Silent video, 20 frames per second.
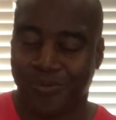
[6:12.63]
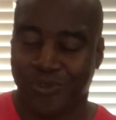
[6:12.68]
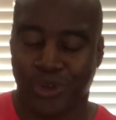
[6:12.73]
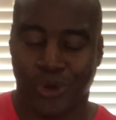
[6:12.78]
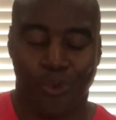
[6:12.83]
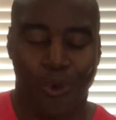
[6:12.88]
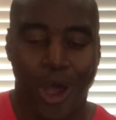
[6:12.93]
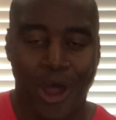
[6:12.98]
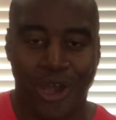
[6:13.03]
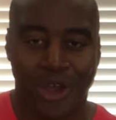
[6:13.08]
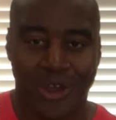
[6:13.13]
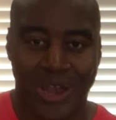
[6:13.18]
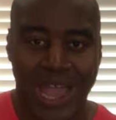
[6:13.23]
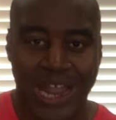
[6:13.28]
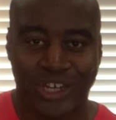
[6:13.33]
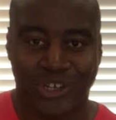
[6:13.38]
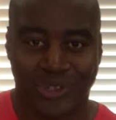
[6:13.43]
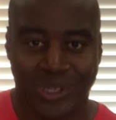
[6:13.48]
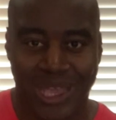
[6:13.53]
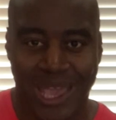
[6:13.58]
Your water
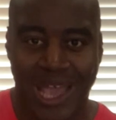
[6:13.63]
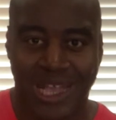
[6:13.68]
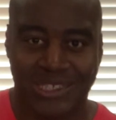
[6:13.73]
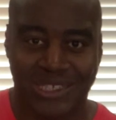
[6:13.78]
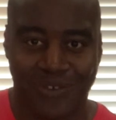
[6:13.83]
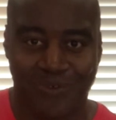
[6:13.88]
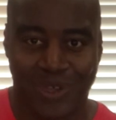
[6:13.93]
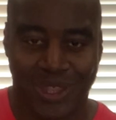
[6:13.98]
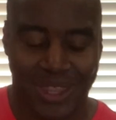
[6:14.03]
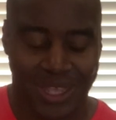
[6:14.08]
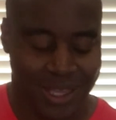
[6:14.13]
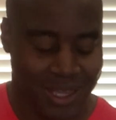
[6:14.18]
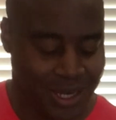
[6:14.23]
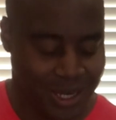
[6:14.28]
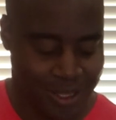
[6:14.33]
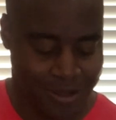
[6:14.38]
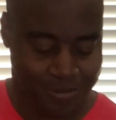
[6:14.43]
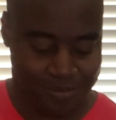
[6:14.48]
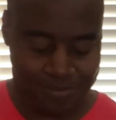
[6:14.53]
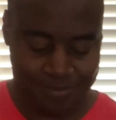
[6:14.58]
naturally has everything in
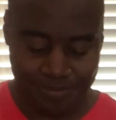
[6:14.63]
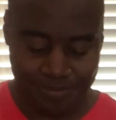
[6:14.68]
it.